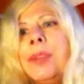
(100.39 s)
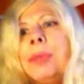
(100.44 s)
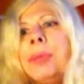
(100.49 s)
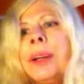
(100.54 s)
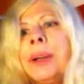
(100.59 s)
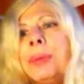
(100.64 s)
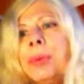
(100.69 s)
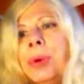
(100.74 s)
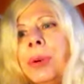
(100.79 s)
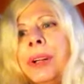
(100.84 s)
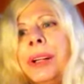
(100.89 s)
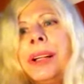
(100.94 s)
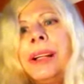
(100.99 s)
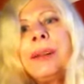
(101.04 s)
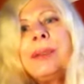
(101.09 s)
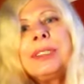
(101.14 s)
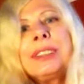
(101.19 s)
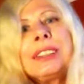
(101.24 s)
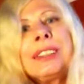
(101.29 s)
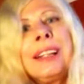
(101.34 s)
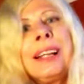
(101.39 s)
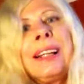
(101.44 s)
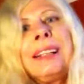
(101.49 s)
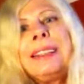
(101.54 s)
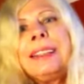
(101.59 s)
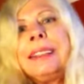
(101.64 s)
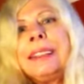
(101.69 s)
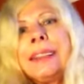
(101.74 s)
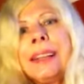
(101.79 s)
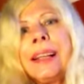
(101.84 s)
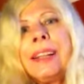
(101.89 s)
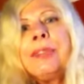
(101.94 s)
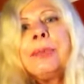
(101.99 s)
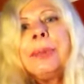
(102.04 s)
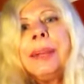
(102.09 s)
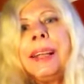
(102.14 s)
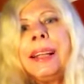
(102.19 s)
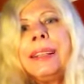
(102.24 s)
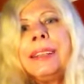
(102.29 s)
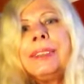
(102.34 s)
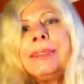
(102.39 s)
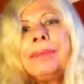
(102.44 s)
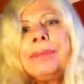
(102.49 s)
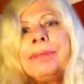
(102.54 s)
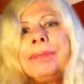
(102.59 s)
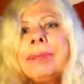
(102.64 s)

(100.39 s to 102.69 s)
By morning, I was glad to get out of bed.